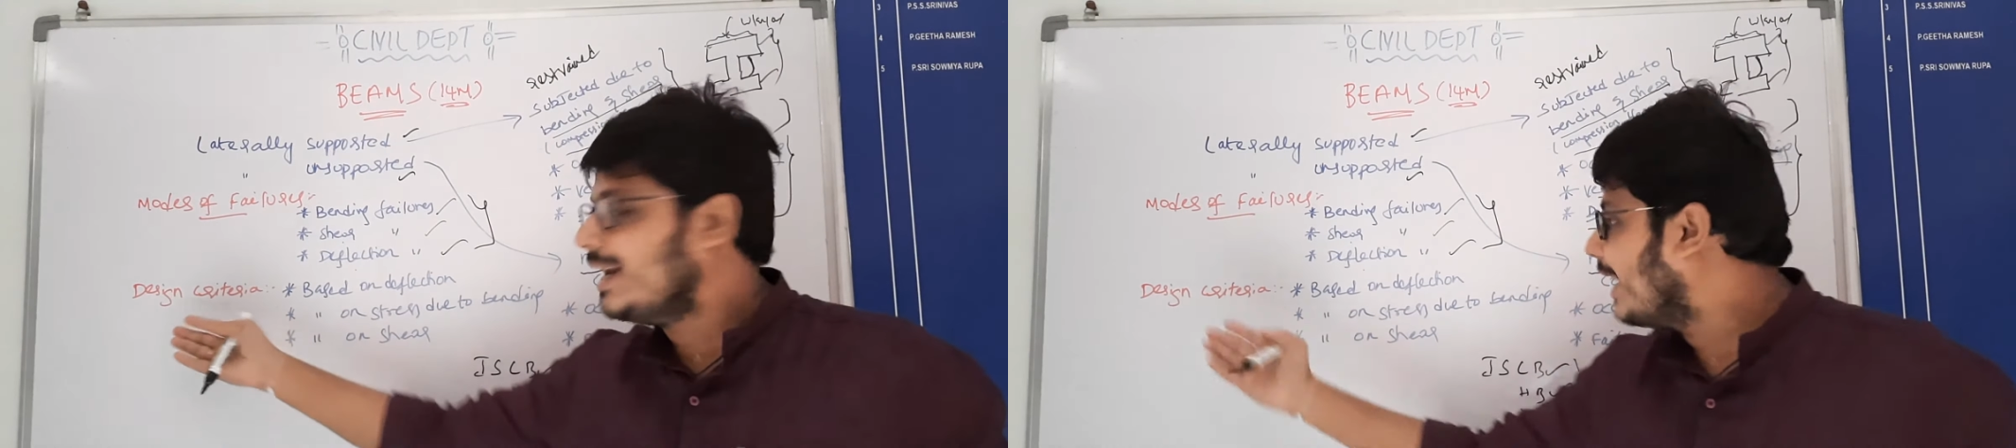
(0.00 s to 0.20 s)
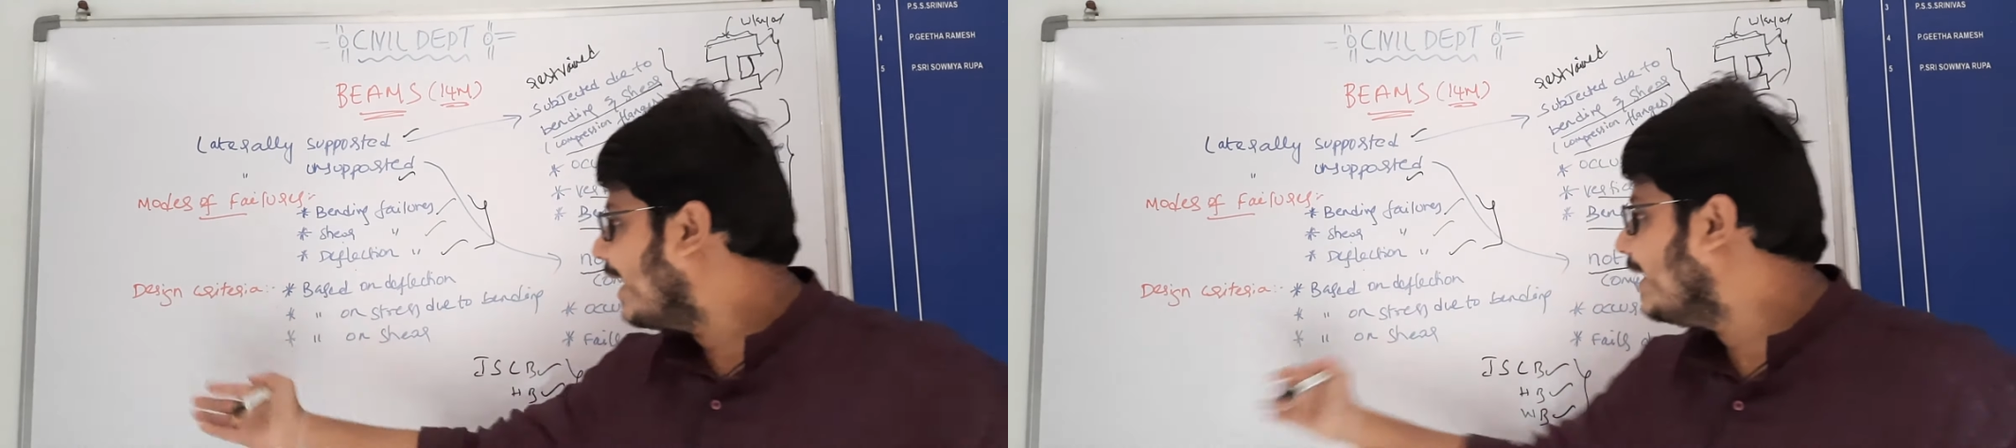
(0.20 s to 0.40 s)

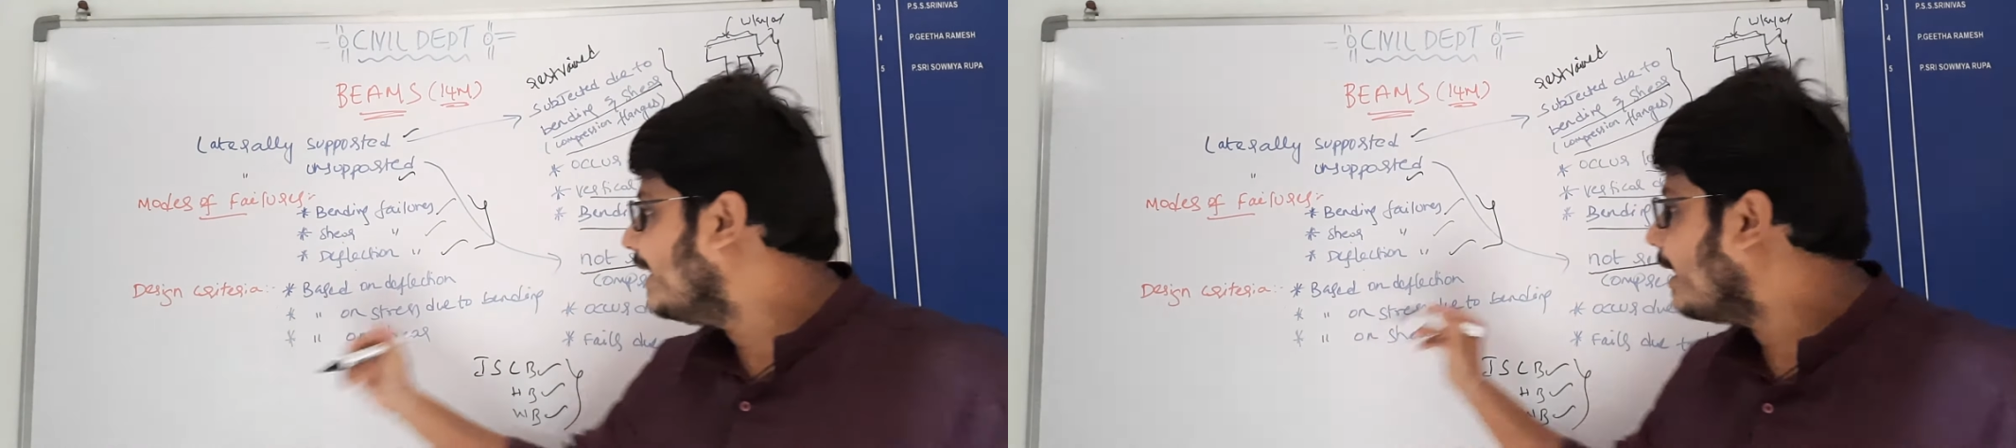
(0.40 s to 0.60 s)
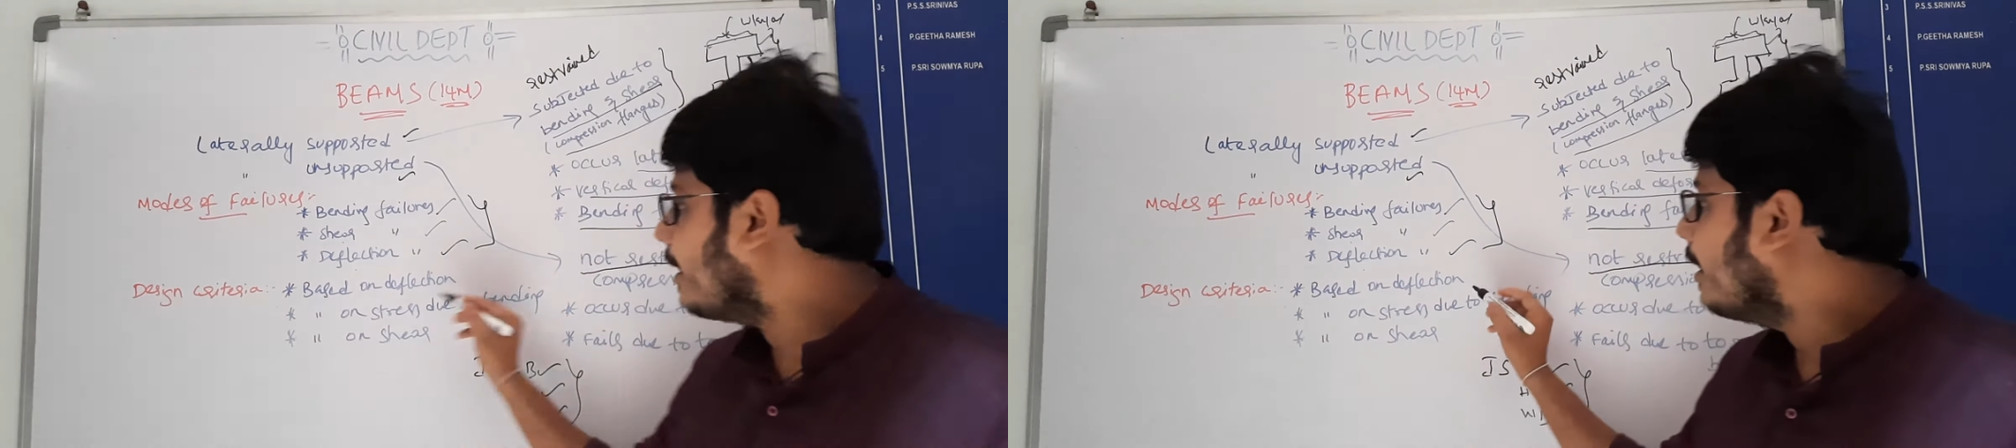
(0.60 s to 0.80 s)

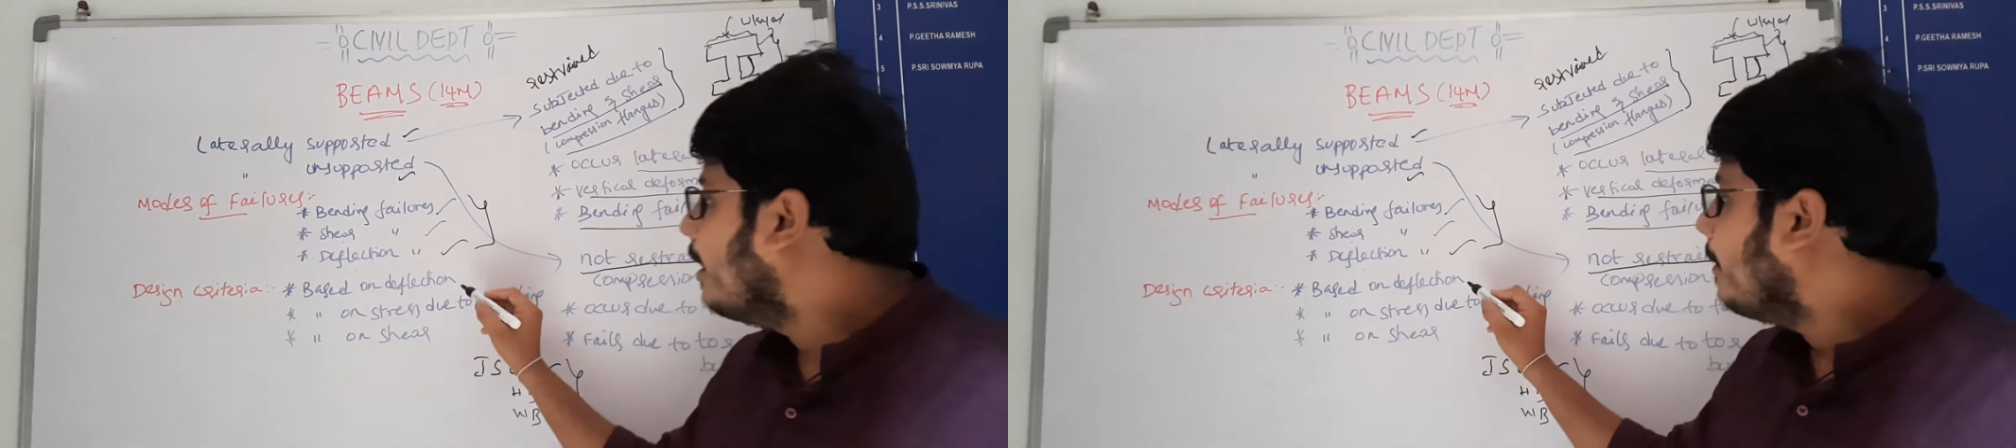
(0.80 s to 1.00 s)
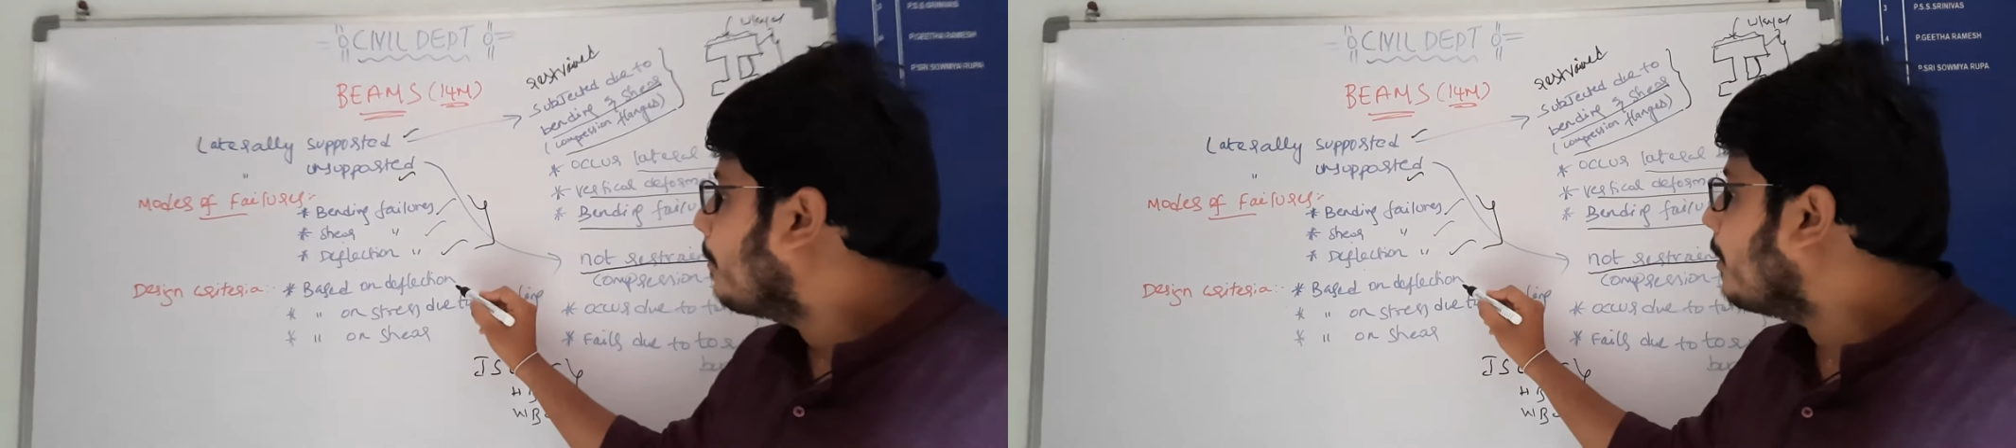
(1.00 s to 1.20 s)
criteria,
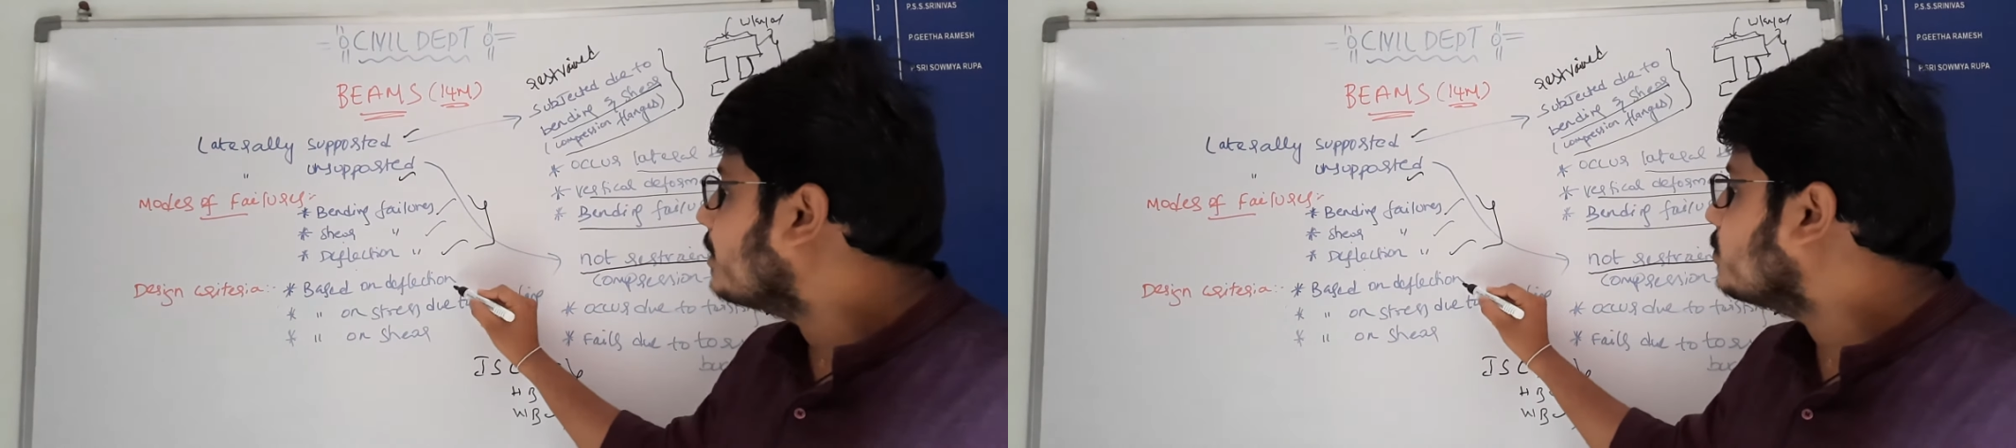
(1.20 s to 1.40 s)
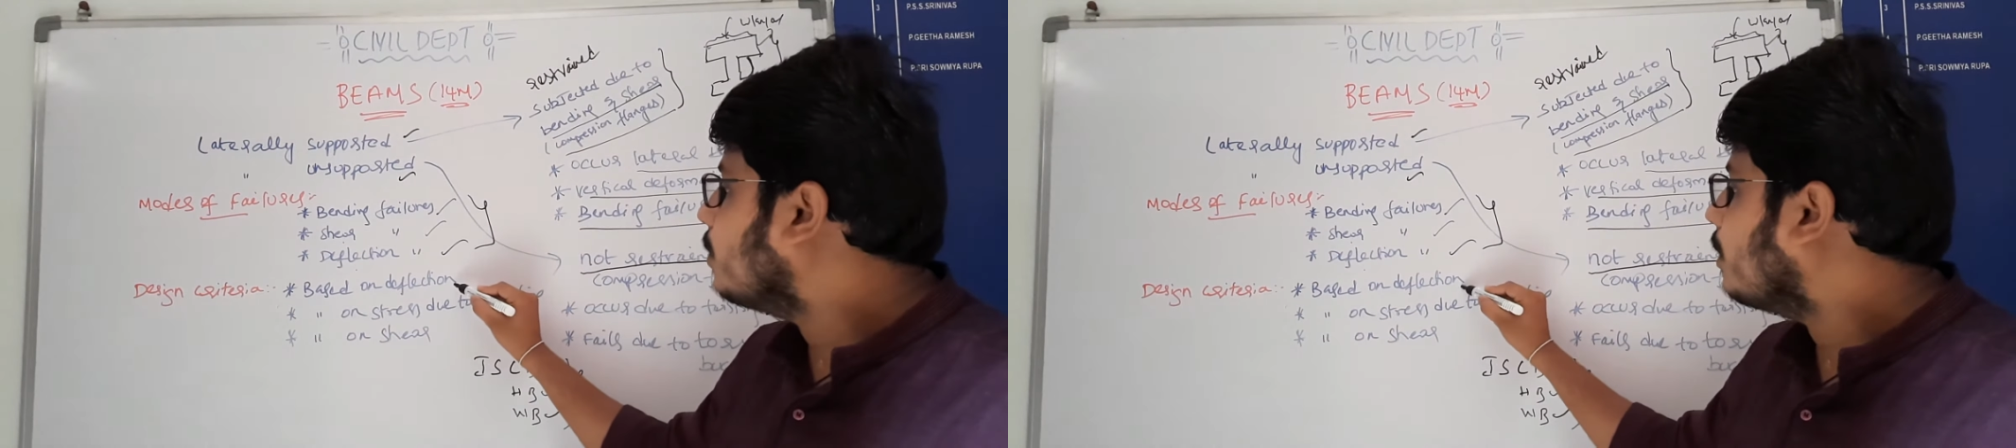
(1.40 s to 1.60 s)

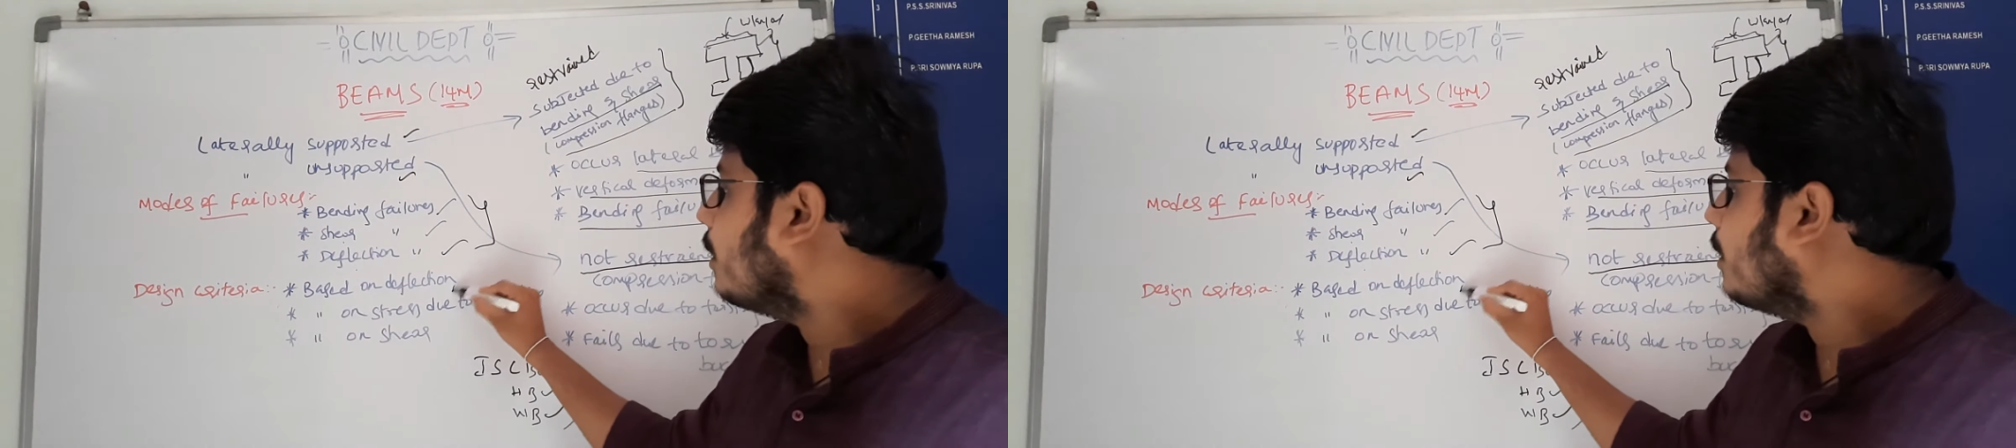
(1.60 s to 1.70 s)
based on